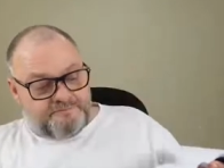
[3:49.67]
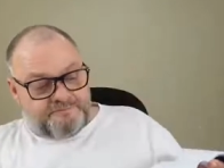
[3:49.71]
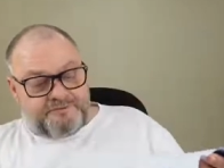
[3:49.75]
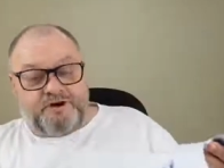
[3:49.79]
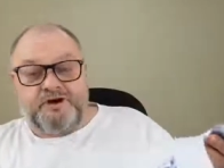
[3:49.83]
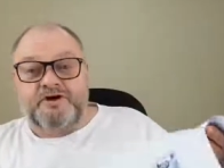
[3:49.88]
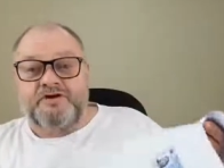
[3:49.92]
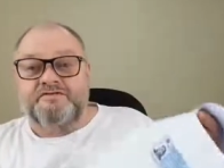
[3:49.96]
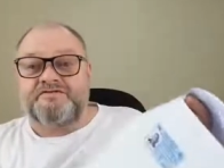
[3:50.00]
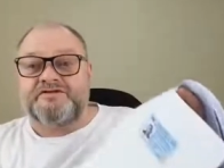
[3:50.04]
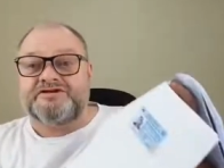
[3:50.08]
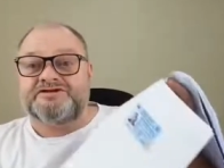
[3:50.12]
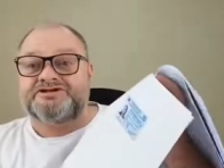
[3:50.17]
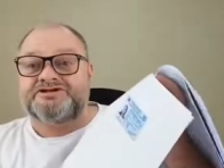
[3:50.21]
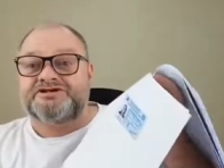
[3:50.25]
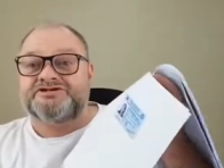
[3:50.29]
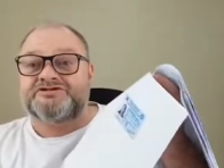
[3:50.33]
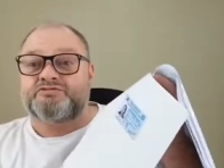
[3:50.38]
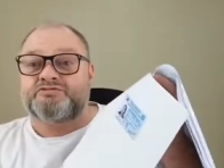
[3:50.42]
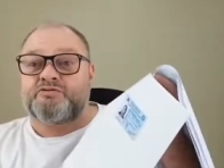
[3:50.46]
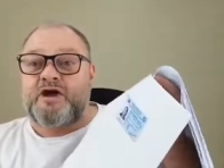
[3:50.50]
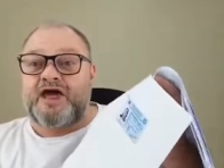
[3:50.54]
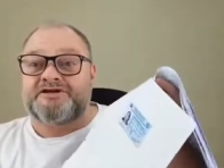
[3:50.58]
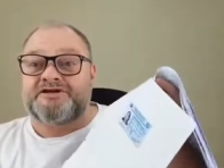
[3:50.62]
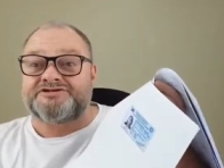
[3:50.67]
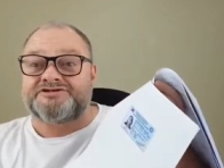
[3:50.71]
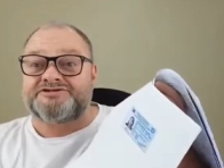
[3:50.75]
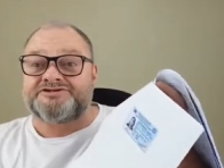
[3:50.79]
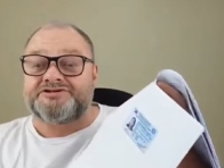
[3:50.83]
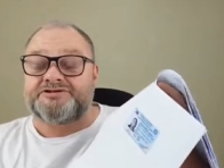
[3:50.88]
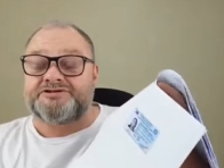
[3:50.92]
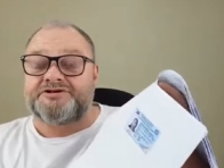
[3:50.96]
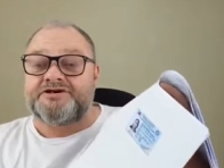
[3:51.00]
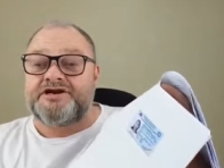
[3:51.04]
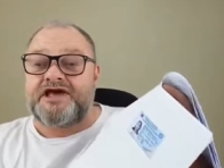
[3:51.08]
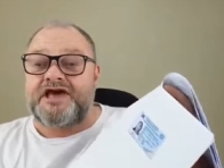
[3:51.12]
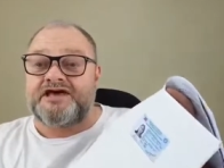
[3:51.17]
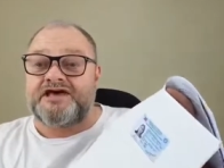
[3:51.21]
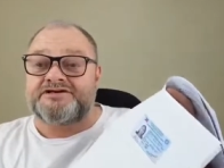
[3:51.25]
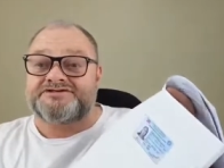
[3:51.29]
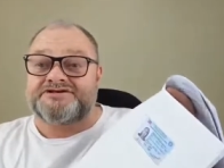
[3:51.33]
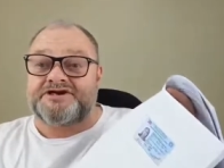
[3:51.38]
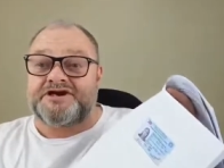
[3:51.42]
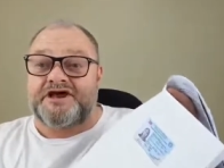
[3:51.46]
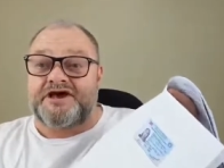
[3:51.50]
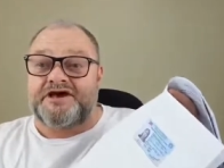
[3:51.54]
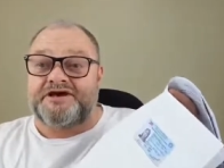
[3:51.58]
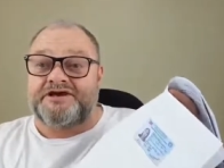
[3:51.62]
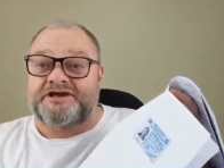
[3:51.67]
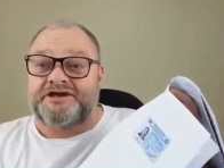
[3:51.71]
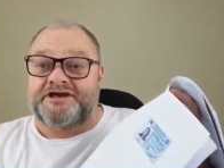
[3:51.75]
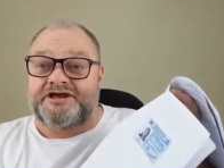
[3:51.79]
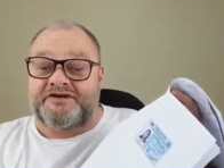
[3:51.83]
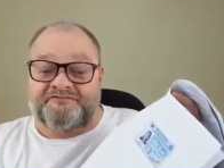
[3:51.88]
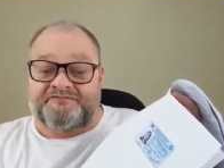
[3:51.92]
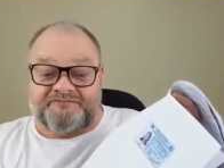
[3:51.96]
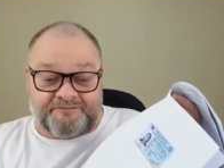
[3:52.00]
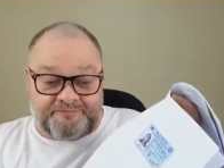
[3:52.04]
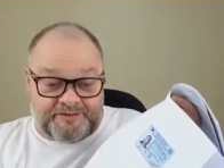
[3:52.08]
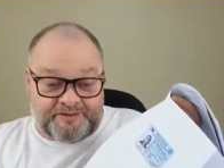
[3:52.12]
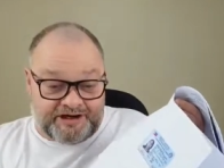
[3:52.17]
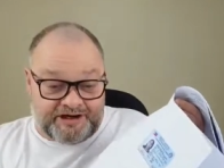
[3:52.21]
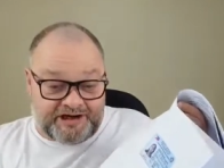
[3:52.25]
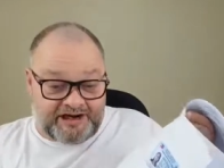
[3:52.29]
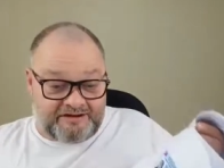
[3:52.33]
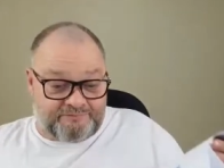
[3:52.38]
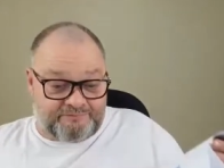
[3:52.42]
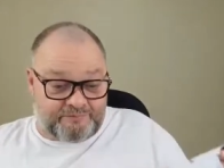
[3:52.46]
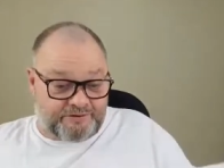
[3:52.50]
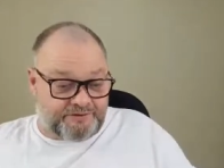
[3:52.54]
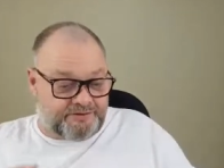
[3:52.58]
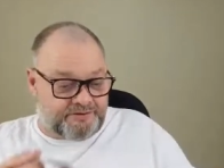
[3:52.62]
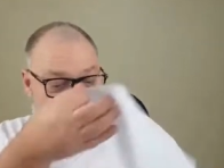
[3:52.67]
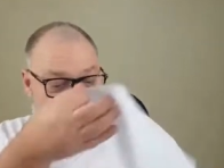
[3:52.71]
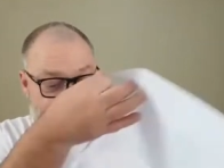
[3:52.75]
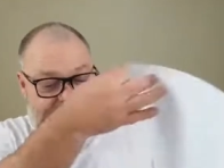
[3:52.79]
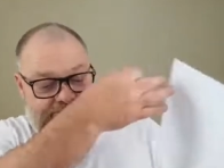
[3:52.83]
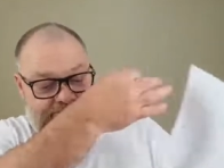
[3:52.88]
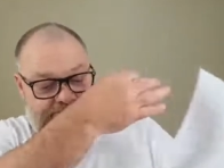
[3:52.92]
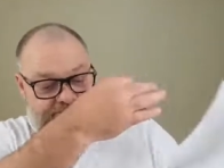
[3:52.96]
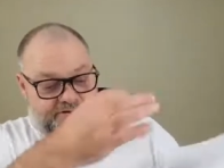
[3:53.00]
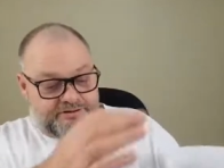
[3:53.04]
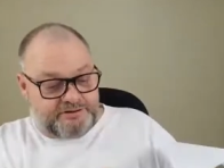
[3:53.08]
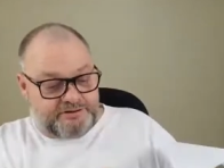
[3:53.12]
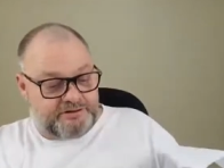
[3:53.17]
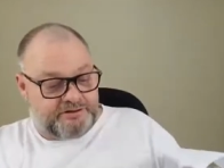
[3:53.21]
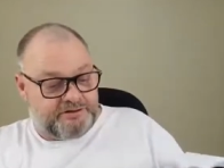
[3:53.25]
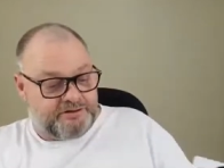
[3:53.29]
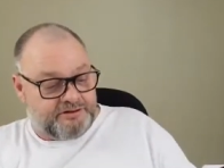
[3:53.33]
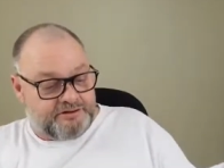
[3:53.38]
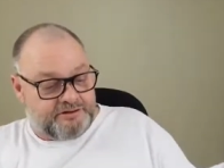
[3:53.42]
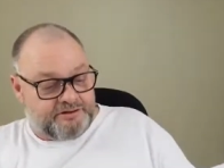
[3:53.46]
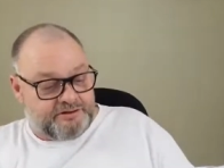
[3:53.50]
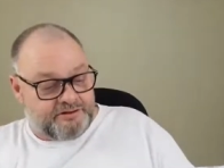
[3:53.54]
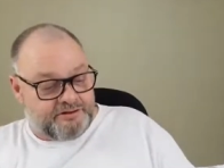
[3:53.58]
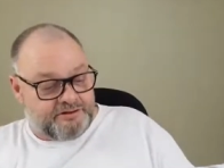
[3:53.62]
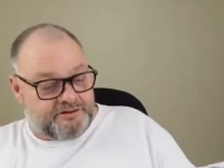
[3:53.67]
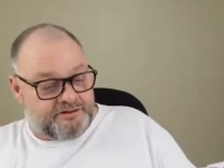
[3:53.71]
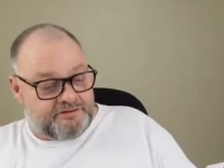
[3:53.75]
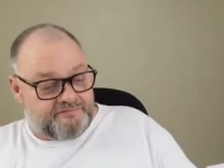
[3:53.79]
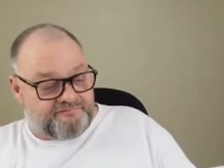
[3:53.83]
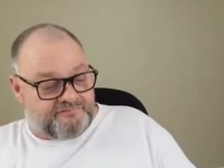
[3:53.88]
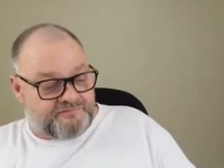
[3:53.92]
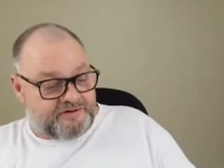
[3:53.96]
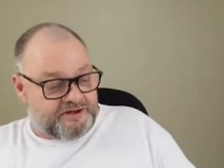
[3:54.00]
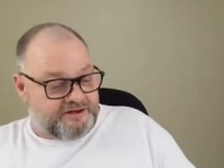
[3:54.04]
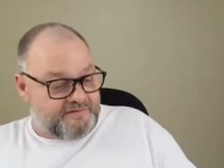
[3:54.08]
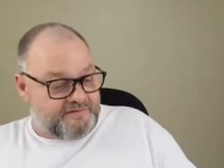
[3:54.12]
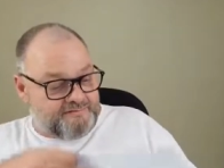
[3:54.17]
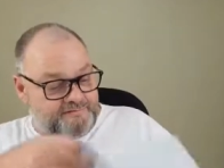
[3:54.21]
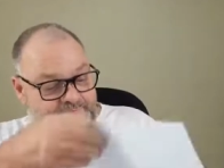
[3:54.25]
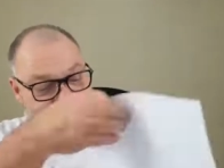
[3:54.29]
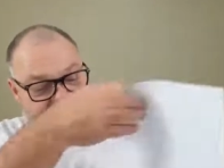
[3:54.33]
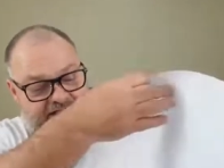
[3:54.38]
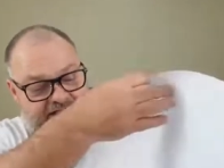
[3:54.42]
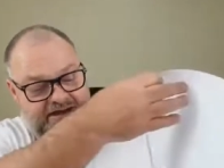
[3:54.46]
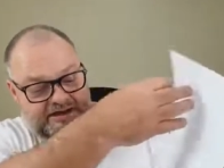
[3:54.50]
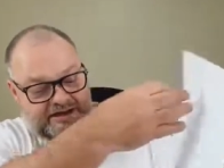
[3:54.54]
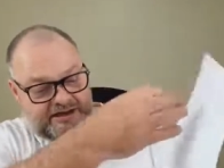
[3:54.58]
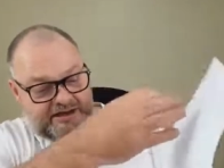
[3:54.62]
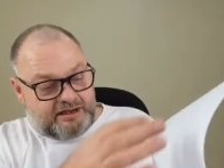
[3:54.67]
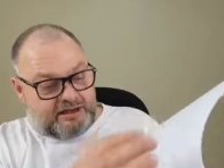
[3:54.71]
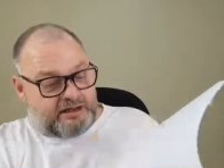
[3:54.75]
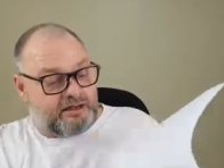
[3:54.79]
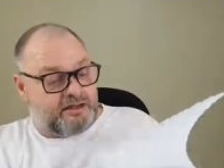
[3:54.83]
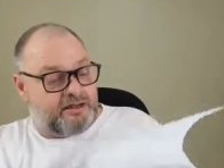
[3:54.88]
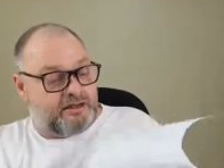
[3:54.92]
Prove that she's registered and has an ID from the neighborhood, front and back.